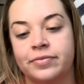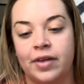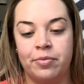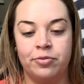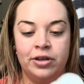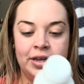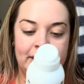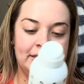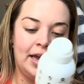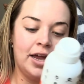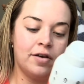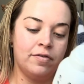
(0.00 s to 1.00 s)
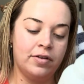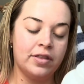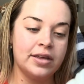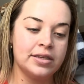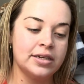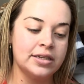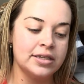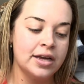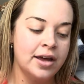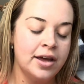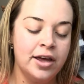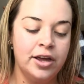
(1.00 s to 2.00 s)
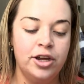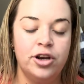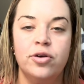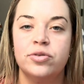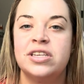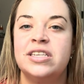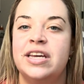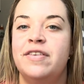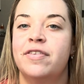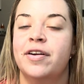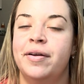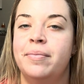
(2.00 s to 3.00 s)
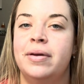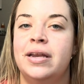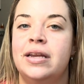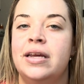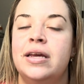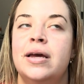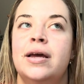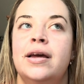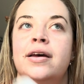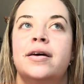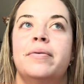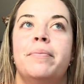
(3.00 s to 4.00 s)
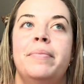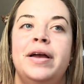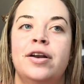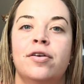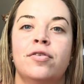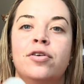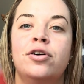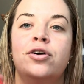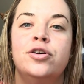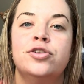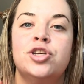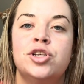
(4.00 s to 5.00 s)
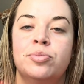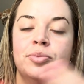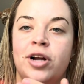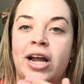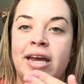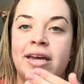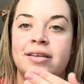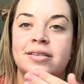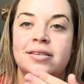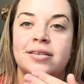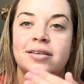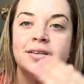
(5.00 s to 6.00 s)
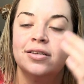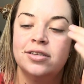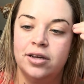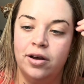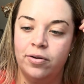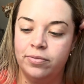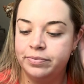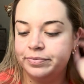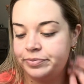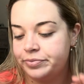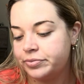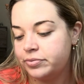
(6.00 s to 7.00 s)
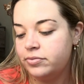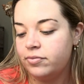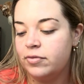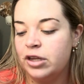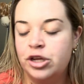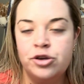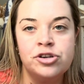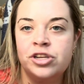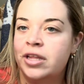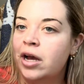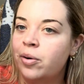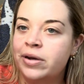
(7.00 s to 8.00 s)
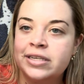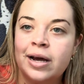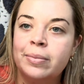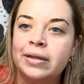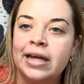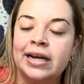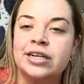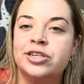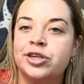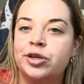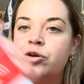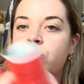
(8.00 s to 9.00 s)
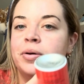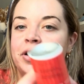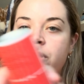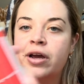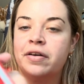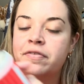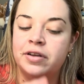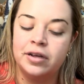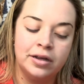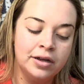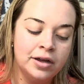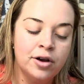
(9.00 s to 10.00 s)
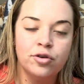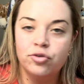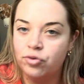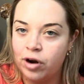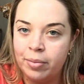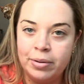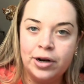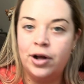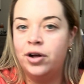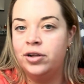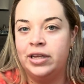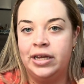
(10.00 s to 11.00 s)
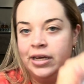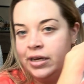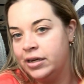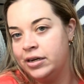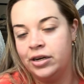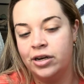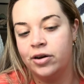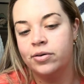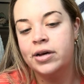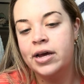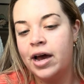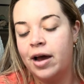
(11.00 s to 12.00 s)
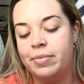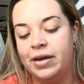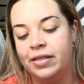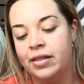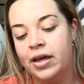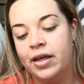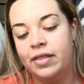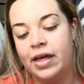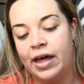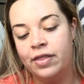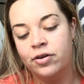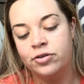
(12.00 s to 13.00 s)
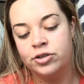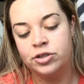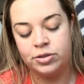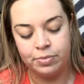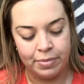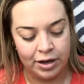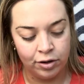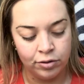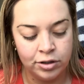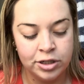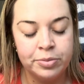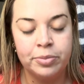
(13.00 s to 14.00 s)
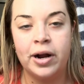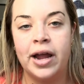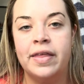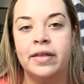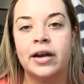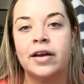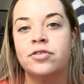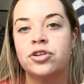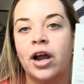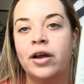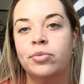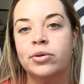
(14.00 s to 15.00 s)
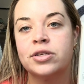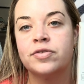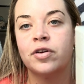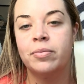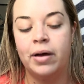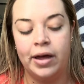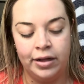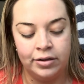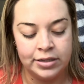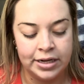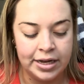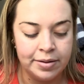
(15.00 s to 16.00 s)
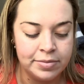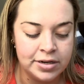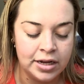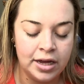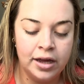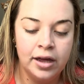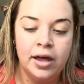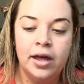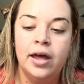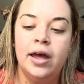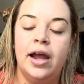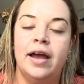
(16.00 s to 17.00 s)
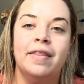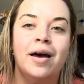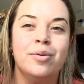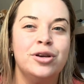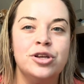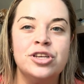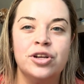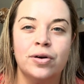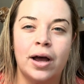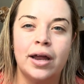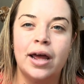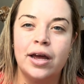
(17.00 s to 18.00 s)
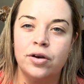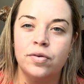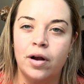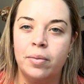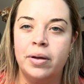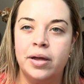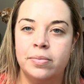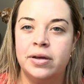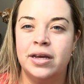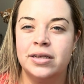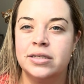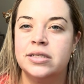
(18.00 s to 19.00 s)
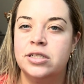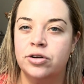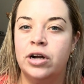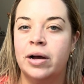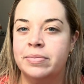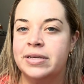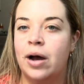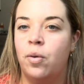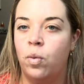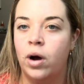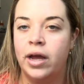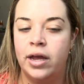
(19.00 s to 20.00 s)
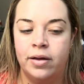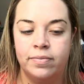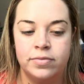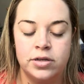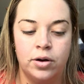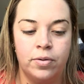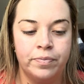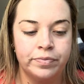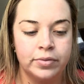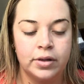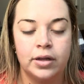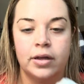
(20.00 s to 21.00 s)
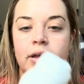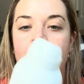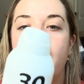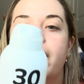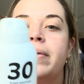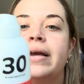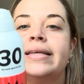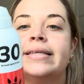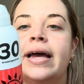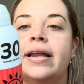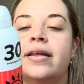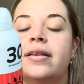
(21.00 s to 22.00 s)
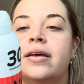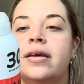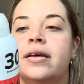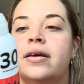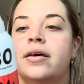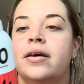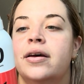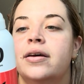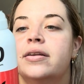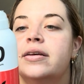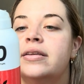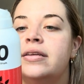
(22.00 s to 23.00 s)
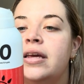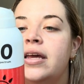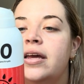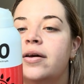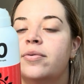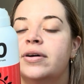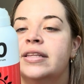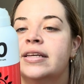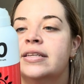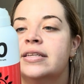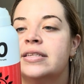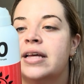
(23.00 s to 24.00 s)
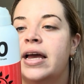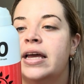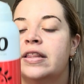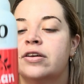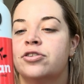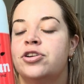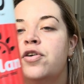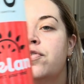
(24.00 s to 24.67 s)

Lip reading: I'm really excited for this because you don't see very many mineral sprays. So usually they always come in like a tube and you have to rub it all in, you know. I mean, the other mineral spray that I've tried was from EltaMD, and that one you still kind of had to rub in because it still comes out white. So I'm excited to see what this is like. And there's no